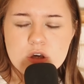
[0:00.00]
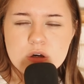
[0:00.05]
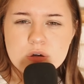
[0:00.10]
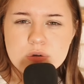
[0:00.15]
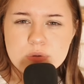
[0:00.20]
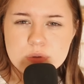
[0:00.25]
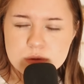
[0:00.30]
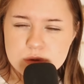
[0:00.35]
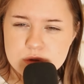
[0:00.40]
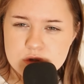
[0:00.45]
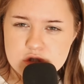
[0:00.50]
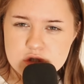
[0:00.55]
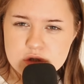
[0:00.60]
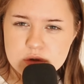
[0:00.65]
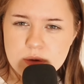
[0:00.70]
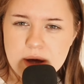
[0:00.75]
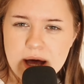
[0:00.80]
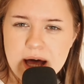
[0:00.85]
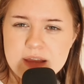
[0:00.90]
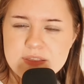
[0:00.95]

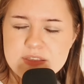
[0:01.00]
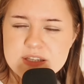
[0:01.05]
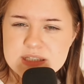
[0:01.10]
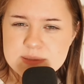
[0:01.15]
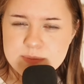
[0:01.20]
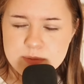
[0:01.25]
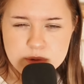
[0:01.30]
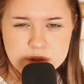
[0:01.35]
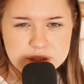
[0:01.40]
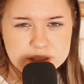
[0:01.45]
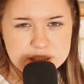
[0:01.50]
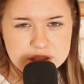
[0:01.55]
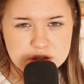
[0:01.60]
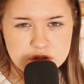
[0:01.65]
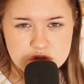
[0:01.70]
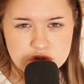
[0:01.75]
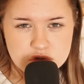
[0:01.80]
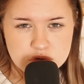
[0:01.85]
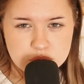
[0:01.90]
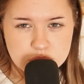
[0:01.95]
crucial at this point in
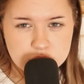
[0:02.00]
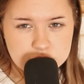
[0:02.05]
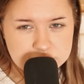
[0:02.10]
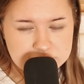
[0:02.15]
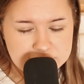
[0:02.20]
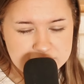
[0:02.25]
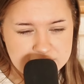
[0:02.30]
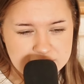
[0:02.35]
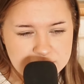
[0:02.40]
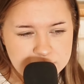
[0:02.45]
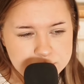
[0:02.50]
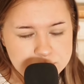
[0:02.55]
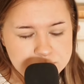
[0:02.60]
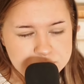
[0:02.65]
the story.